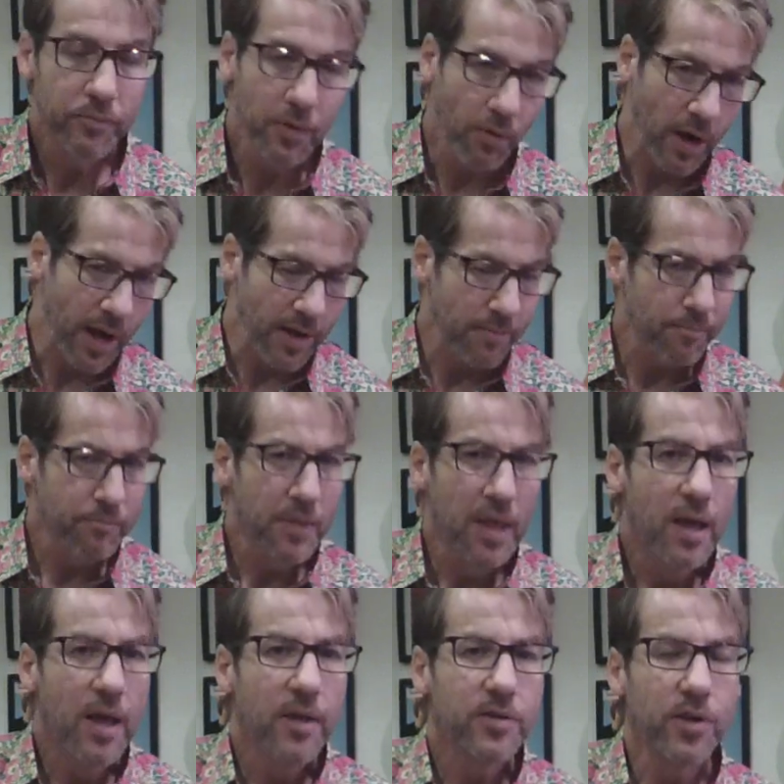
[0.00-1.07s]
right?
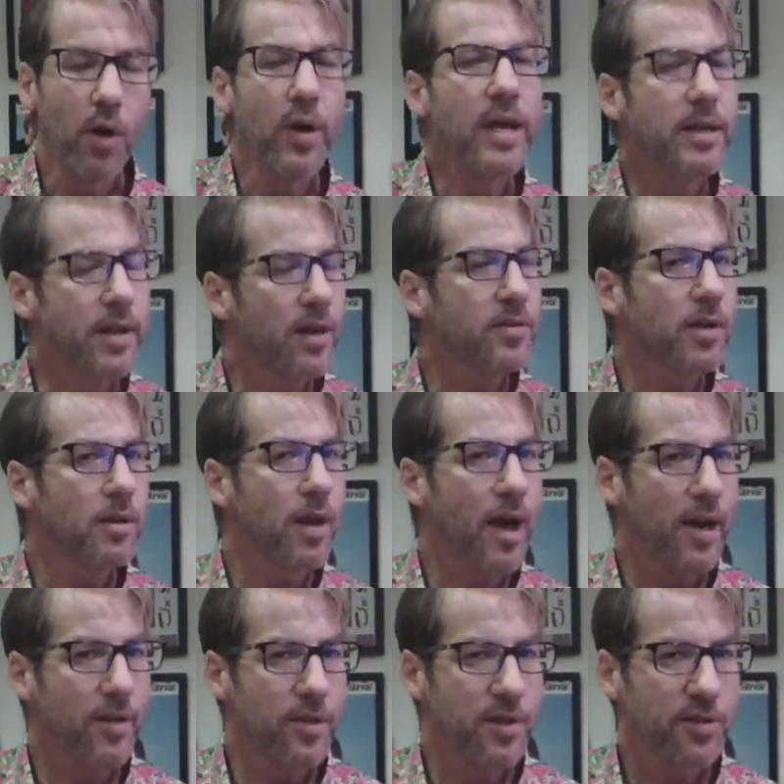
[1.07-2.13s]
So he does a
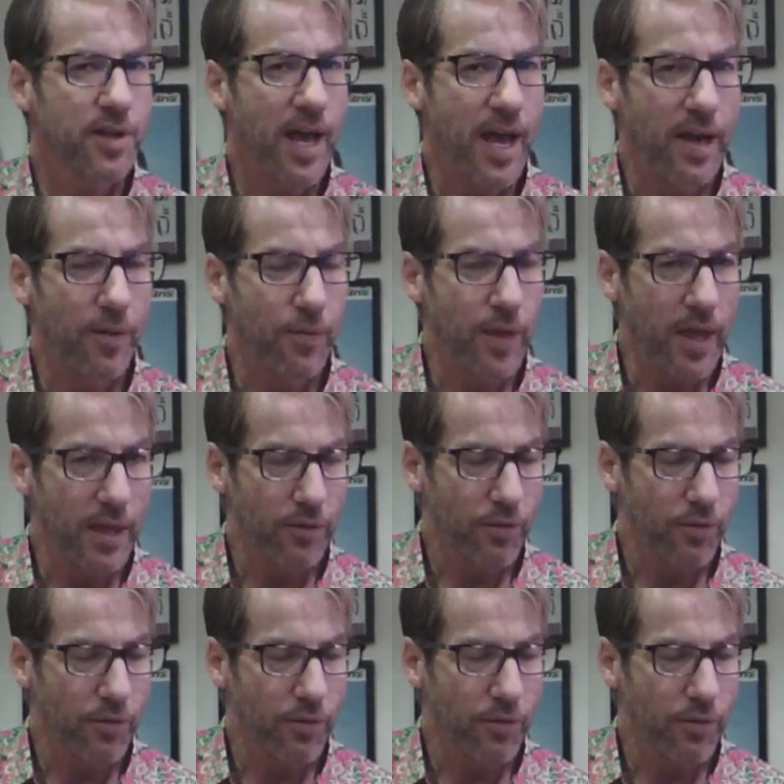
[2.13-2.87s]
lot of this kind of thing